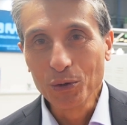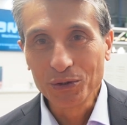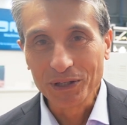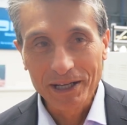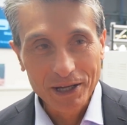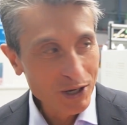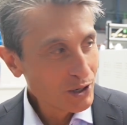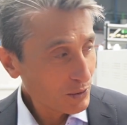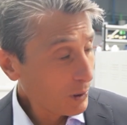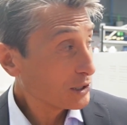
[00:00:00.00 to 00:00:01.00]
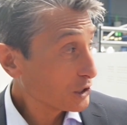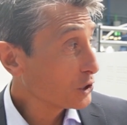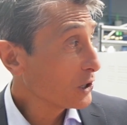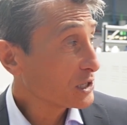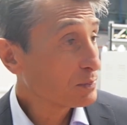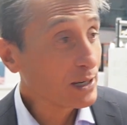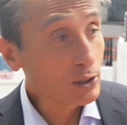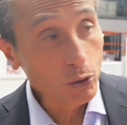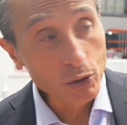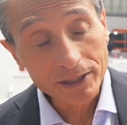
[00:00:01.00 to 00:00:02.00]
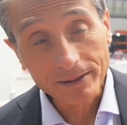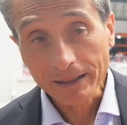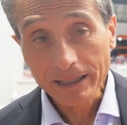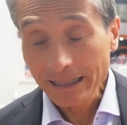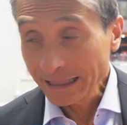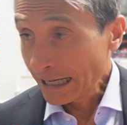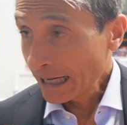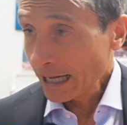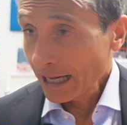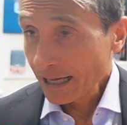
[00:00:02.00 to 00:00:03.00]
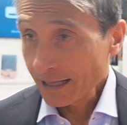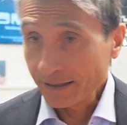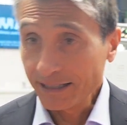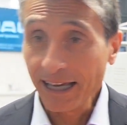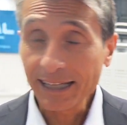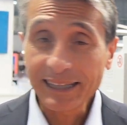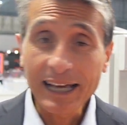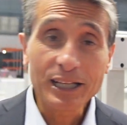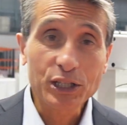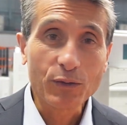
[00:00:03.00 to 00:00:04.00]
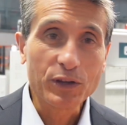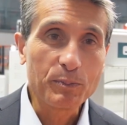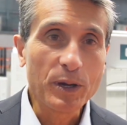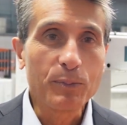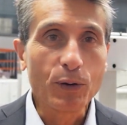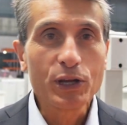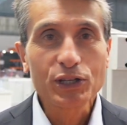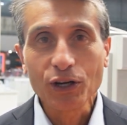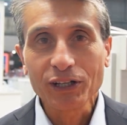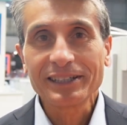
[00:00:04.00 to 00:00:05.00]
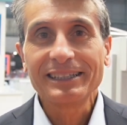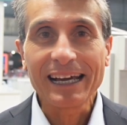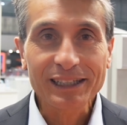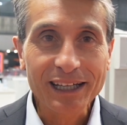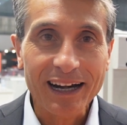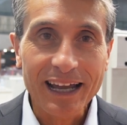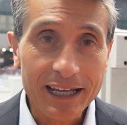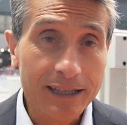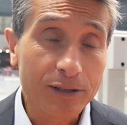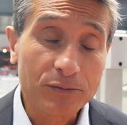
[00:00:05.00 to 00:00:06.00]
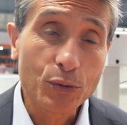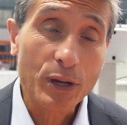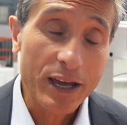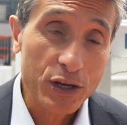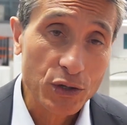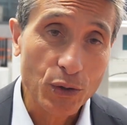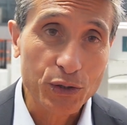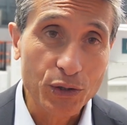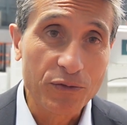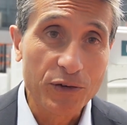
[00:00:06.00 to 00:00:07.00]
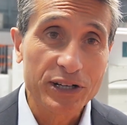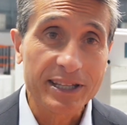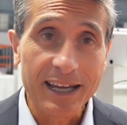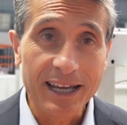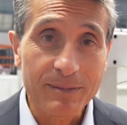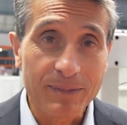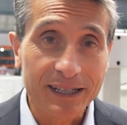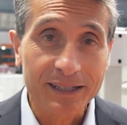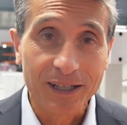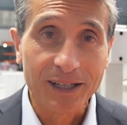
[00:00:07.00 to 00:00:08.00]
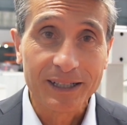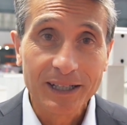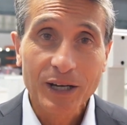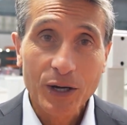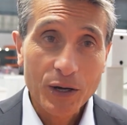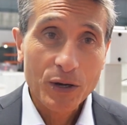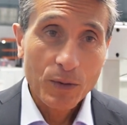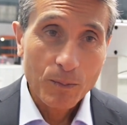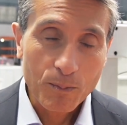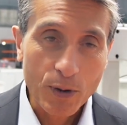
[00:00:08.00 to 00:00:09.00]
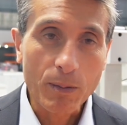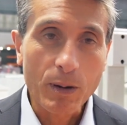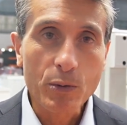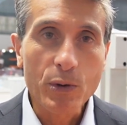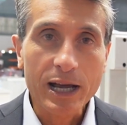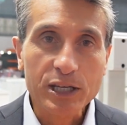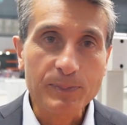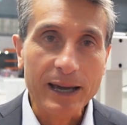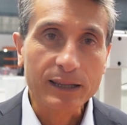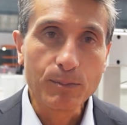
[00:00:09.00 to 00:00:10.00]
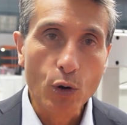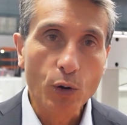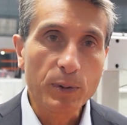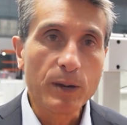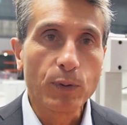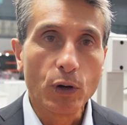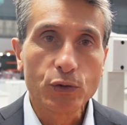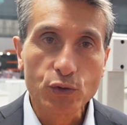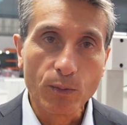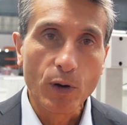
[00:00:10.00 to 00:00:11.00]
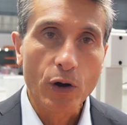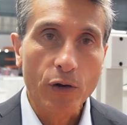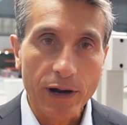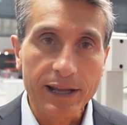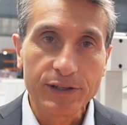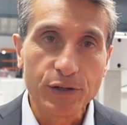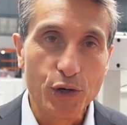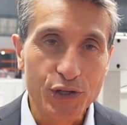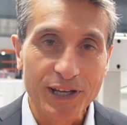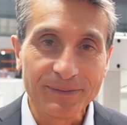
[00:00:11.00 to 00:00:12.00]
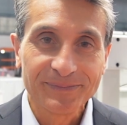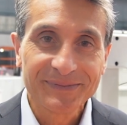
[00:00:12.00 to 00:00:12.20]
Absolutely. Well, the show has been good. The attendance of the people is not that great. Today is also the first day, but probably we expect more people tomorrow and Thursday.